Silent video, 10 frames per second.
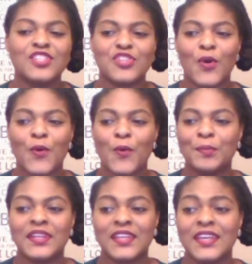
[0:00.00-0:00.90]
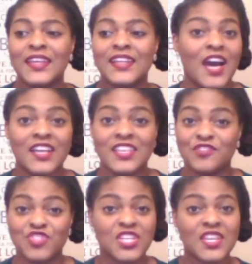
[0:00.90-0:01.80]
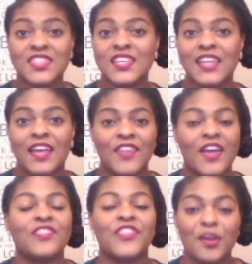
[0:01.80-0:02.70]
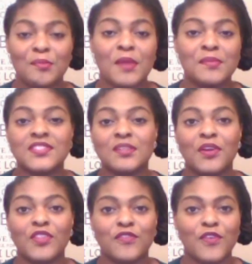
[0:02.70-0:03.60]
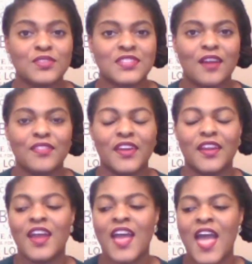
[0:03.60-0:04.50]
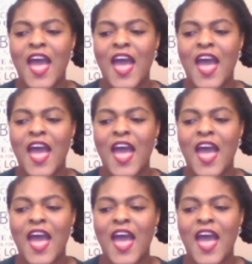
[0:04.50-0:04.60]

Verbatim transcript: So, but again, if she can think like that, there may be some other folks out there.